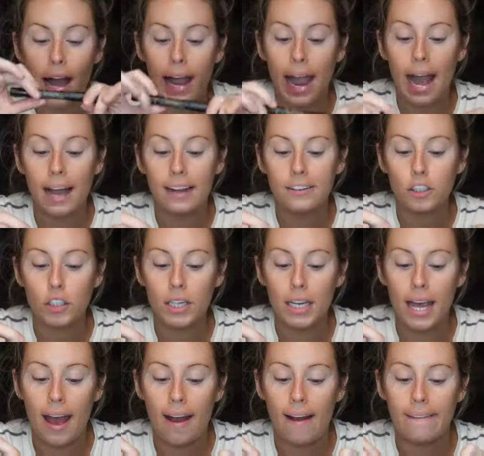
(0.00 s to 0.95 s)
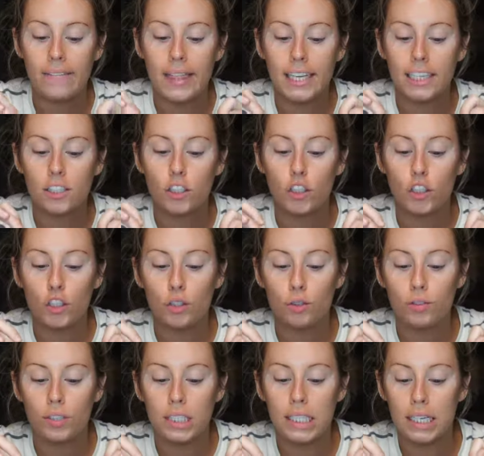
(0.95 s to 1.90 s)
I actually have this
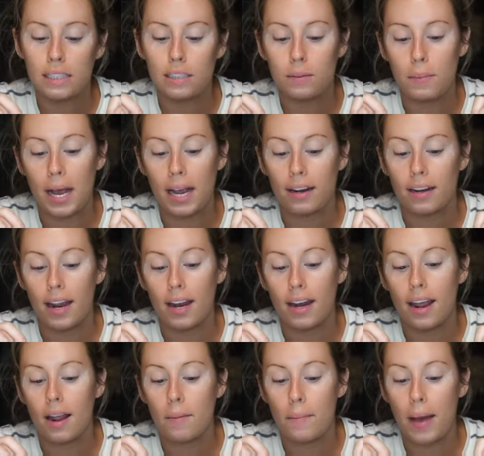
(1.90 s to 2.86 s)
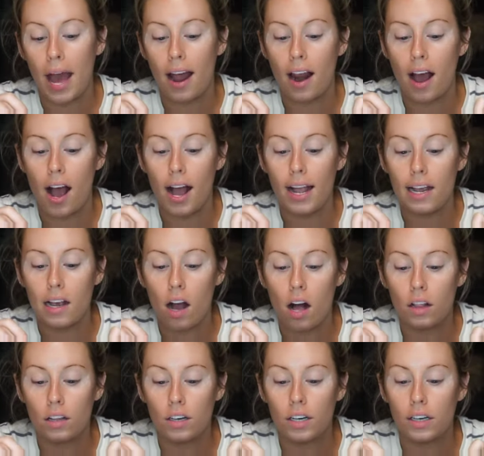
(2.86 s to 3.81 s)
Nude Sticks Magnetic Matte Eye
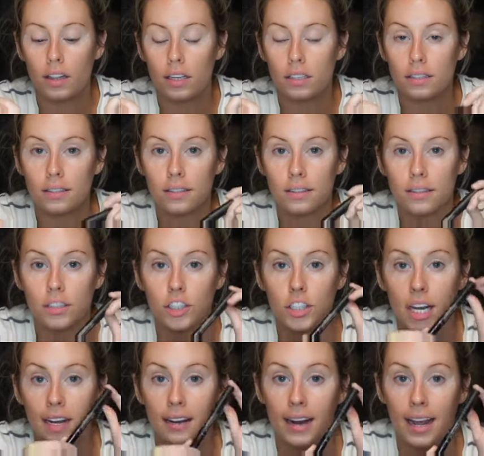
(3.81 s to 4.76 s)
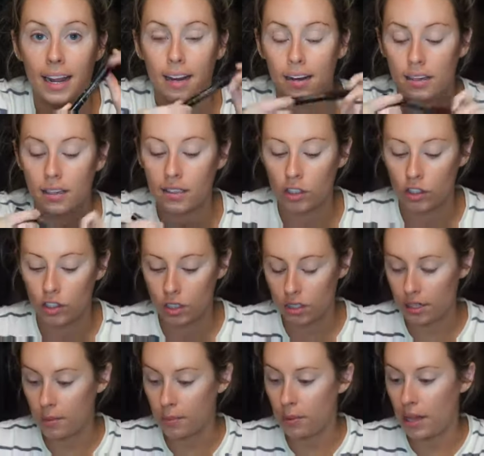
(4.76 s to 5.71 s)
Color. This is in the shade Night. It is
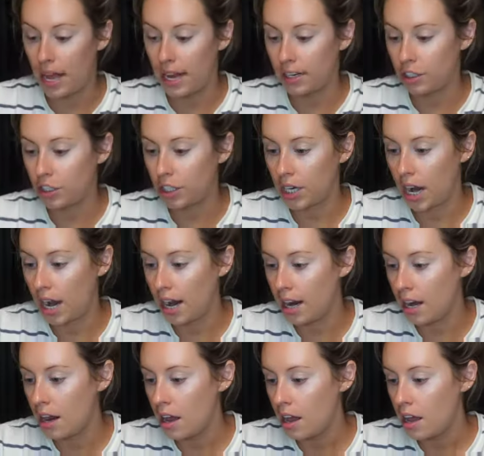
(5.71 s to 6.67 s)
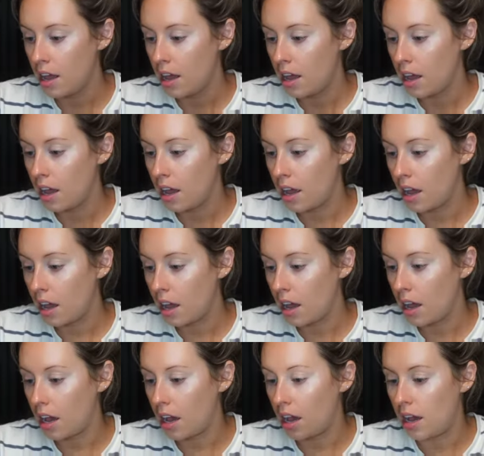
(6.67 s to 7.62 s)
just a black shade.
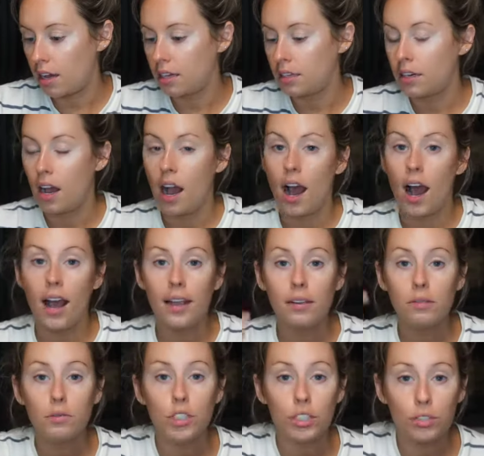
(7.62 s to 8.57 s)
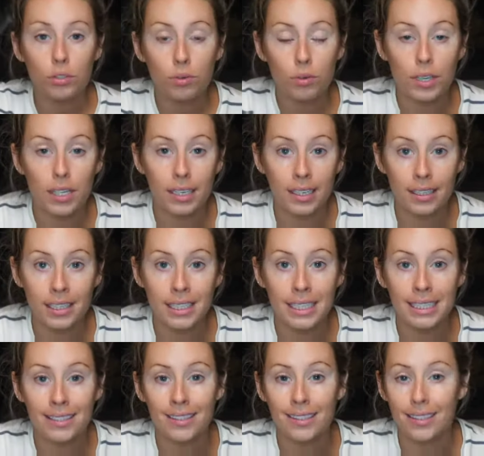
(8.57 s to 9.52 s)
And I'm just
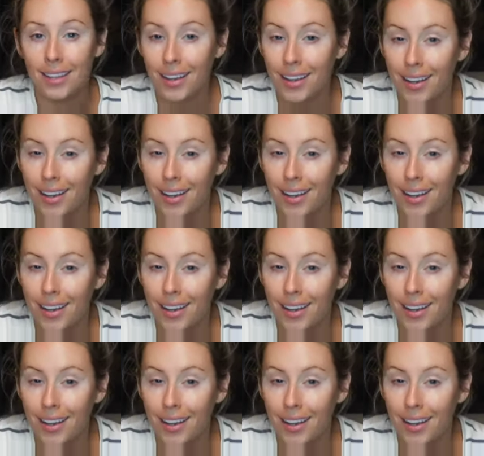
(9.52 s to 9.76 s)
gonna